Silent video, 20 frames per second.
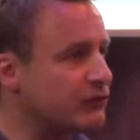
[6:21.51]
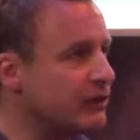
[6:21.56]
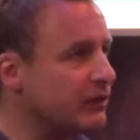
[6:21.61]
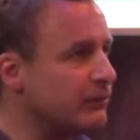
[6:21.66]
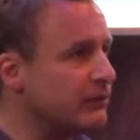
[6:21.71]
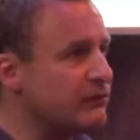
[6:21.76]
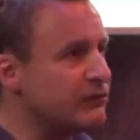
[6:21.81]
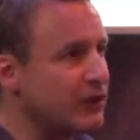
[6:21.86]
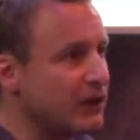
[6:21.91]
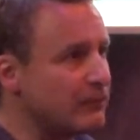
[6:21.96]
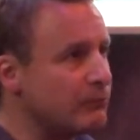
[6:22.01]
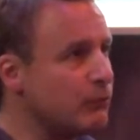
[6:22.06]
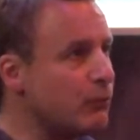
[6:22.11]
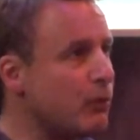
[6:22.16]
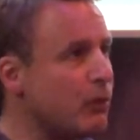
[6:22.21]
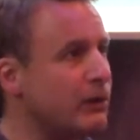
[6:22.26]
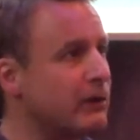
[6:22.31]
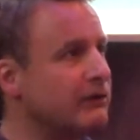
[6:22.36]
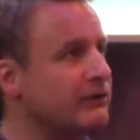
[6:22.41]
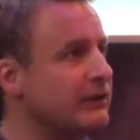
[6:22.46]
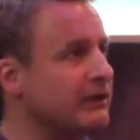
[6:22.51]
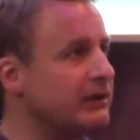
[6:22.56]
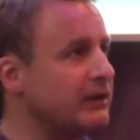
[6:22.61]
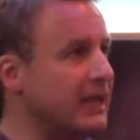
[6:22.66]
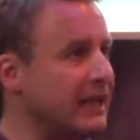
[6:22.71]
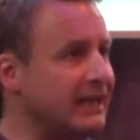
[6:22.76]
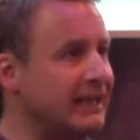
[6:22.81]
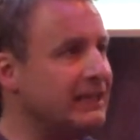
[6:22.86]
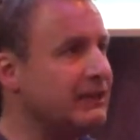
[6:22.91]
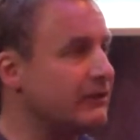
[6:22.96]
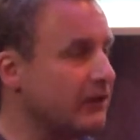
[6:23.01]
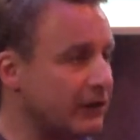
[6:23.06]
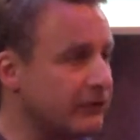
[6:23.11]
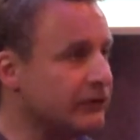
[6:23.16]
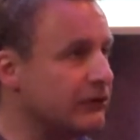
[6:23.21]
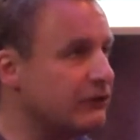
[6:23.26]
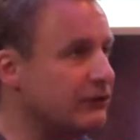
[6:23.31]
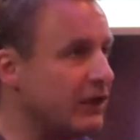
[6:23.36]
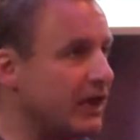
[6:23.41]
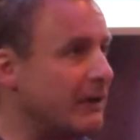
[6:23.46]
you know, we've done more than any
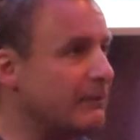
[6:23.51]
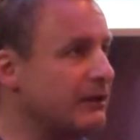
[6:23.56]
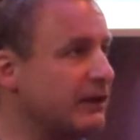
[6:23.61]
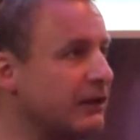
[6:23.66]
other time